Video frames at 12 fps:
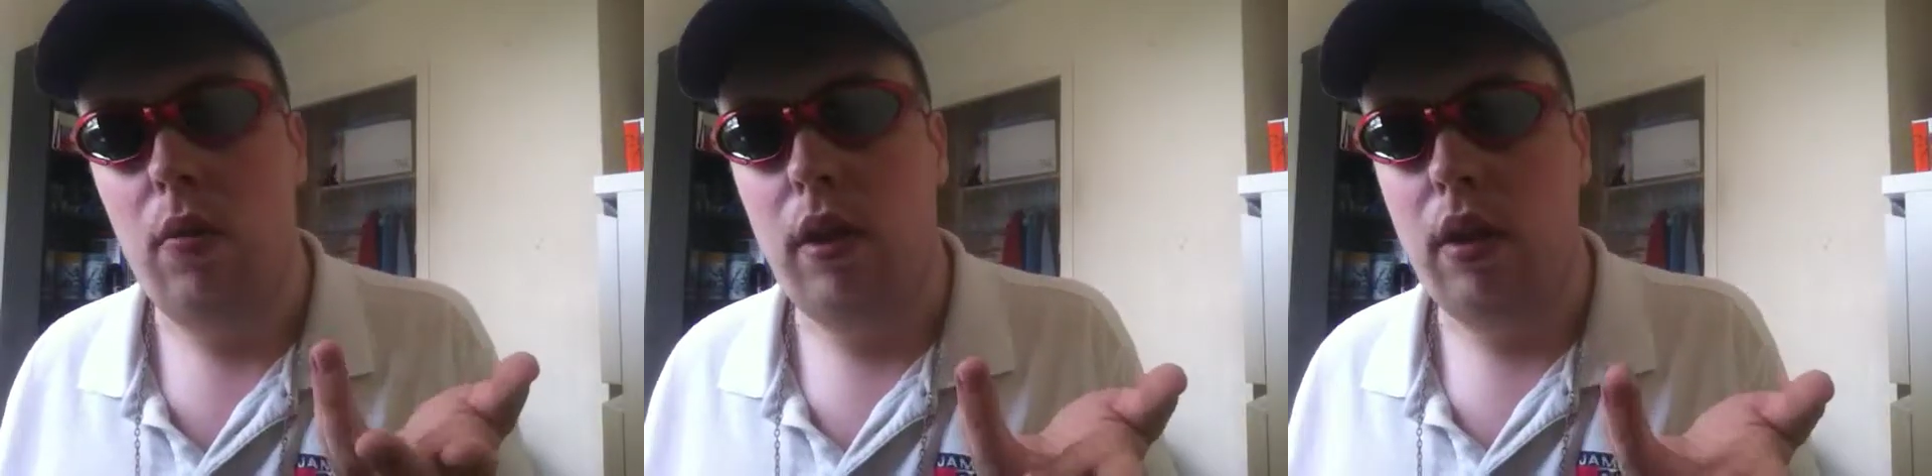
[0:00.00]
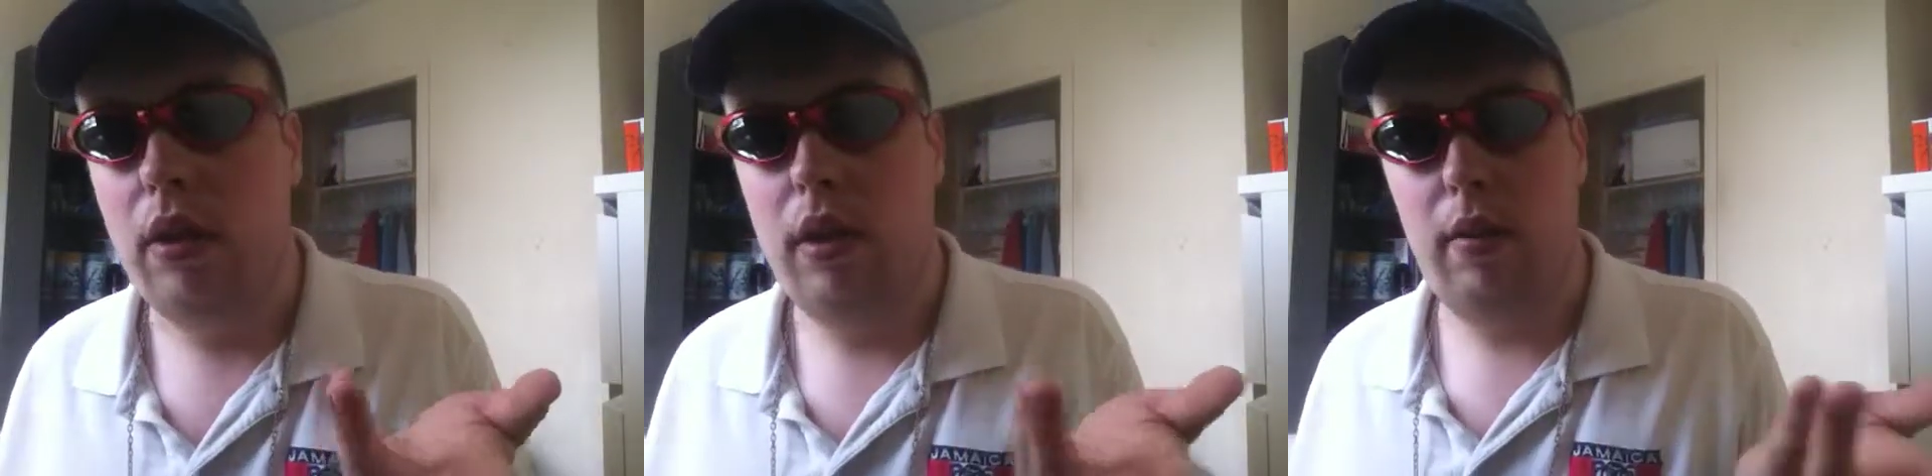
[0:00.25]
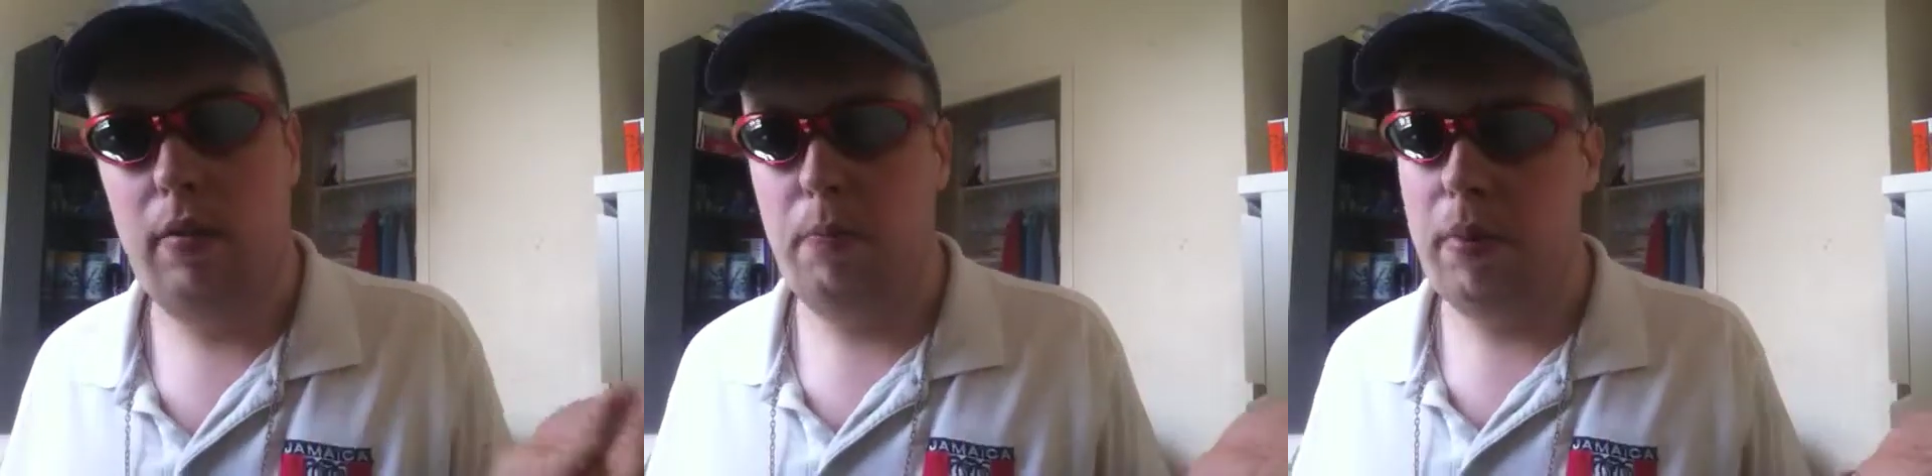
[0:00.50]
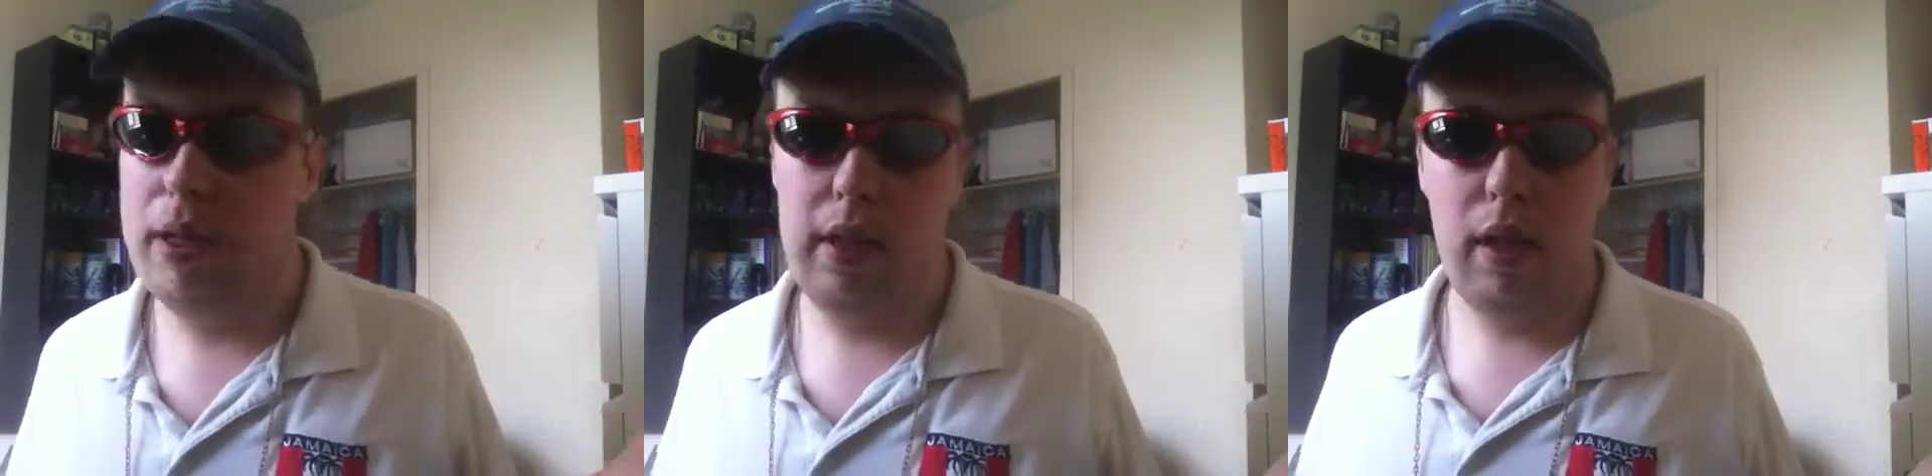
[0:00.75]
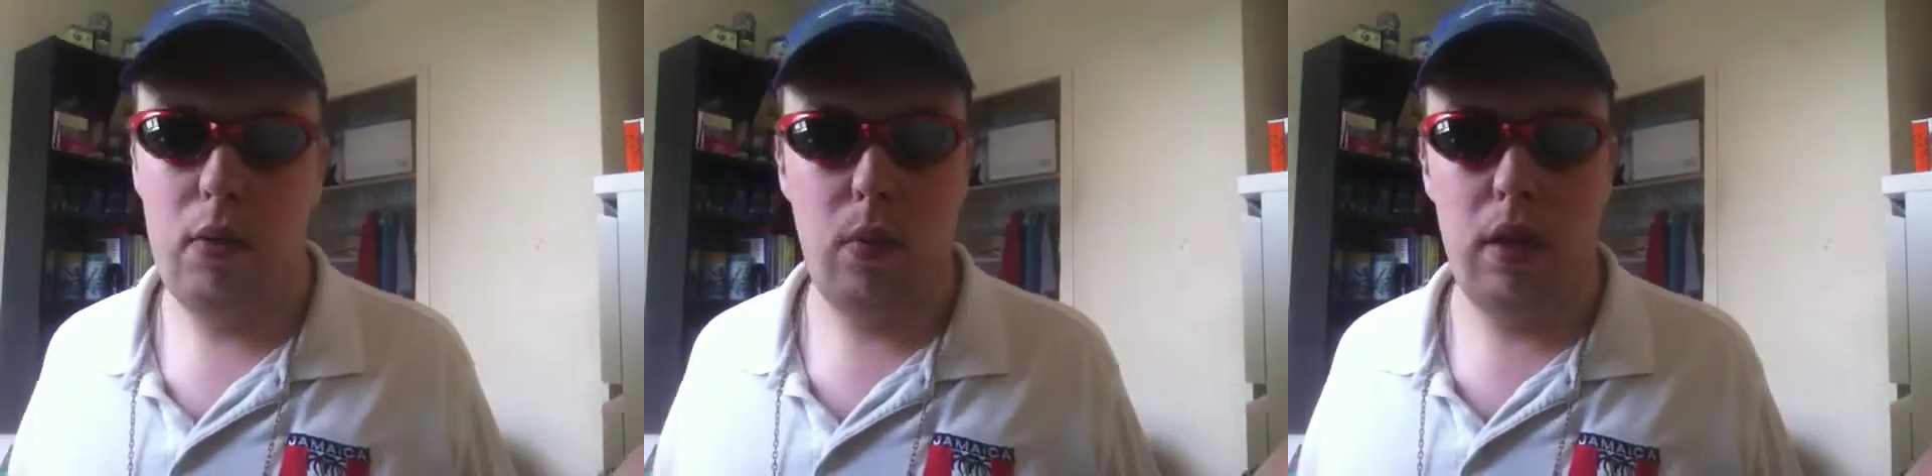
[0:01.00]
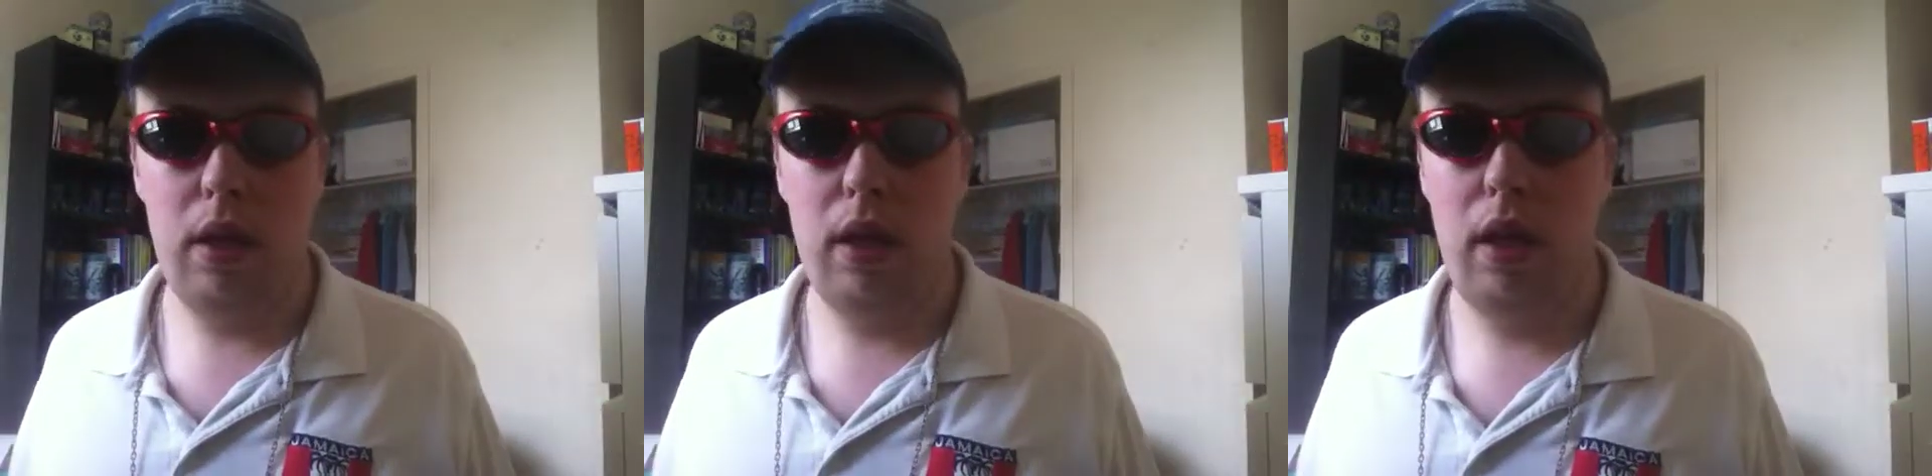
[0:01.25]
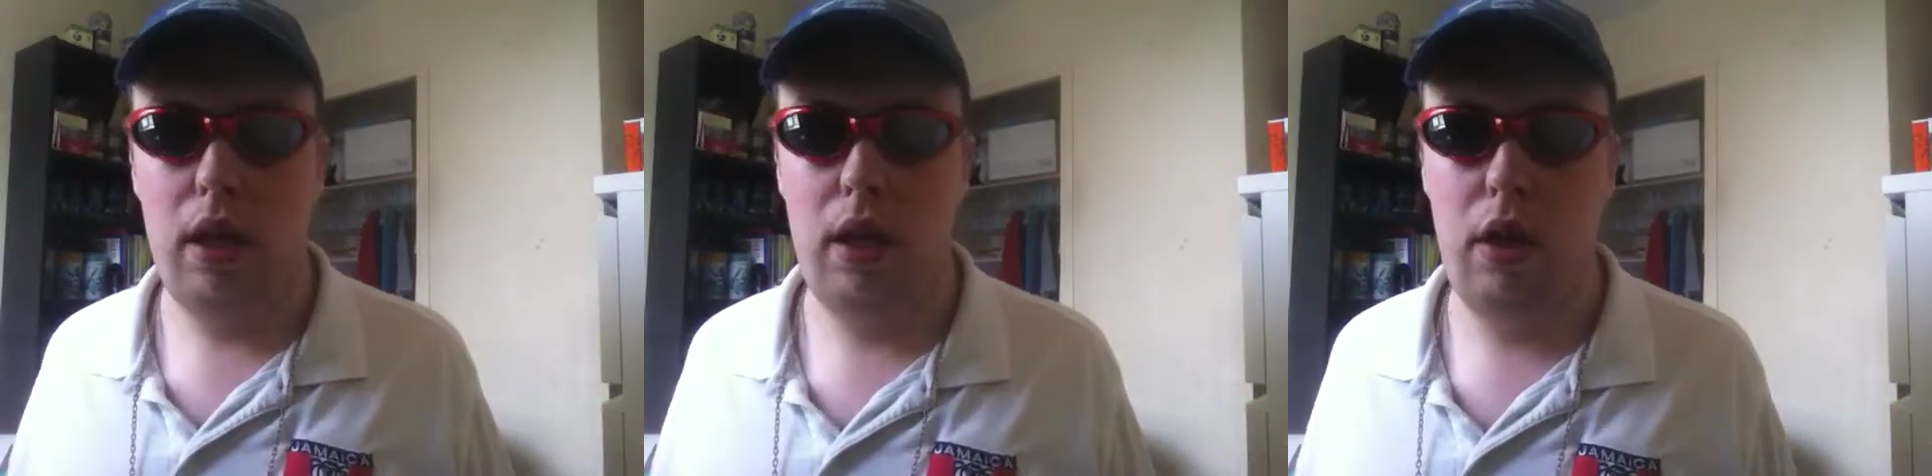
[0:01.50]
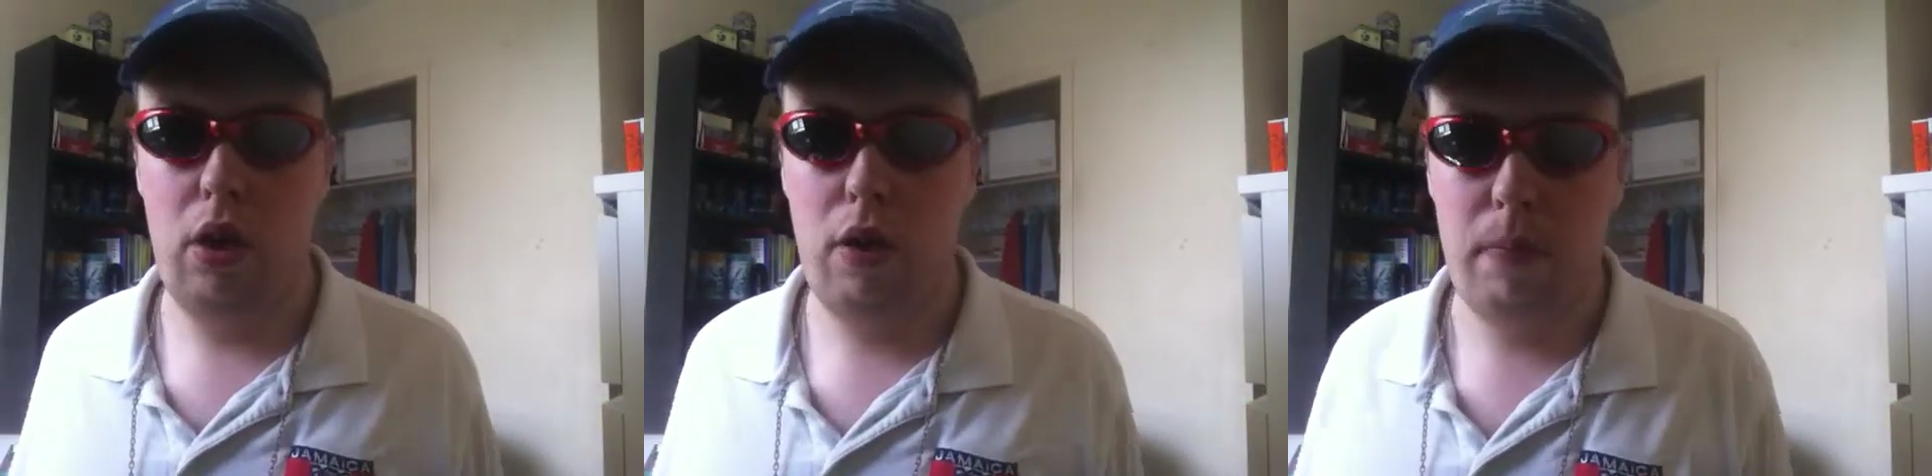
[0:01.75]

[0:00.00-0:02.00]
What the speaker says: Well, basically, when